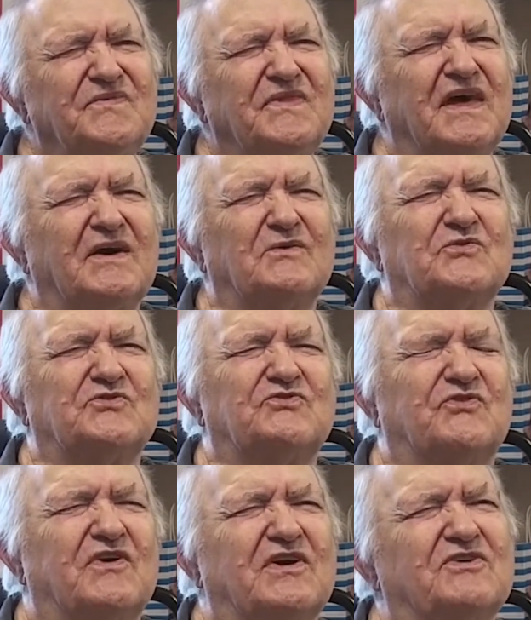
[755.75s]
that was
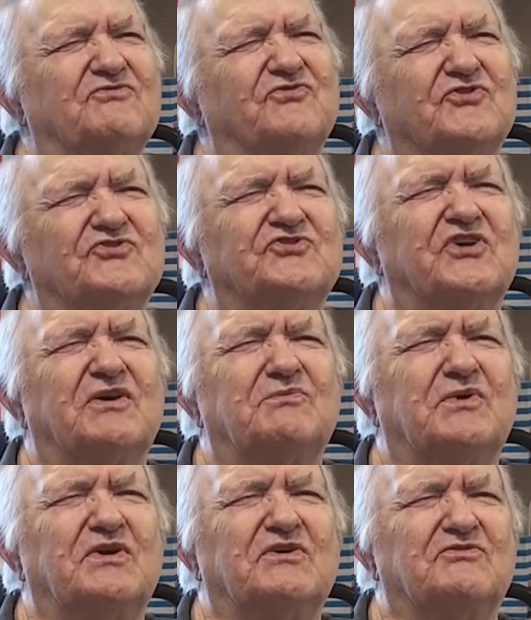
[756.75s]
the first
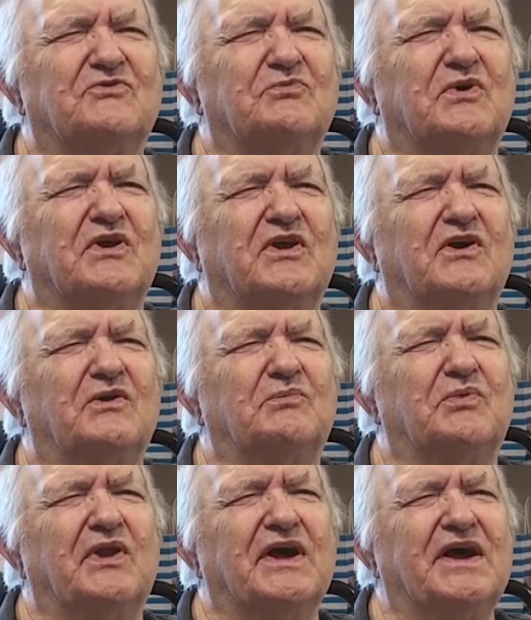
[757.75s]
time i ever been on a
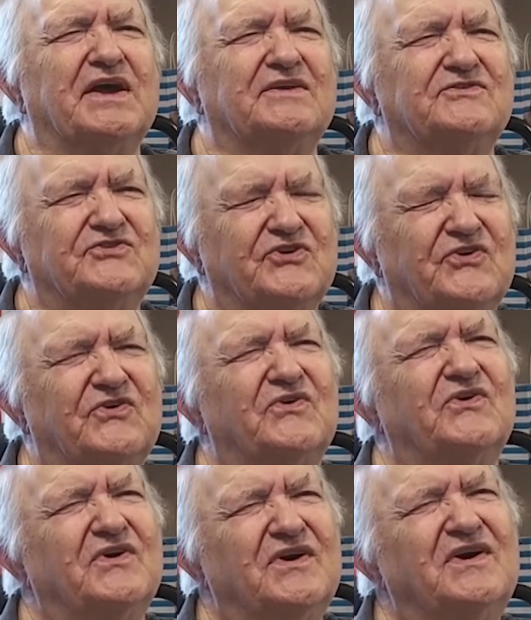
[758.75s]
plane, so
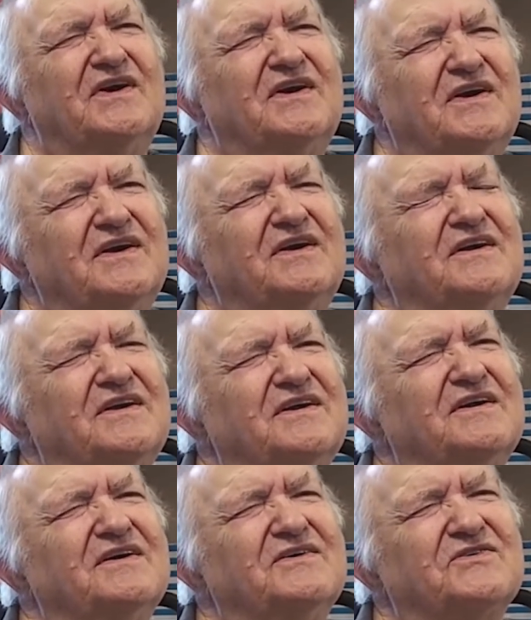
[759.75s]

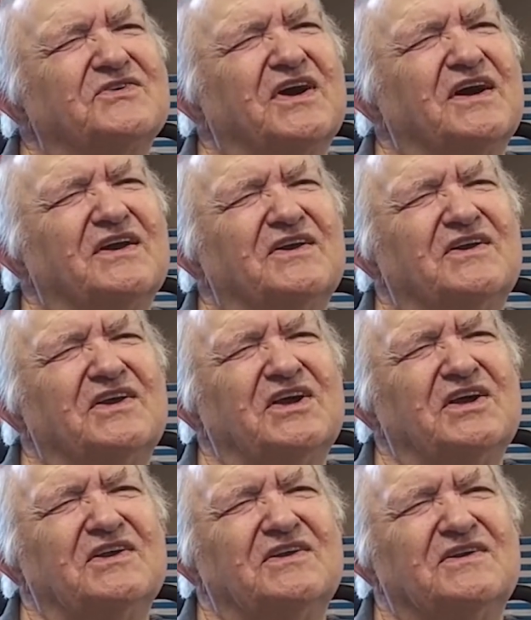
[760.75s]
it was kind of neat.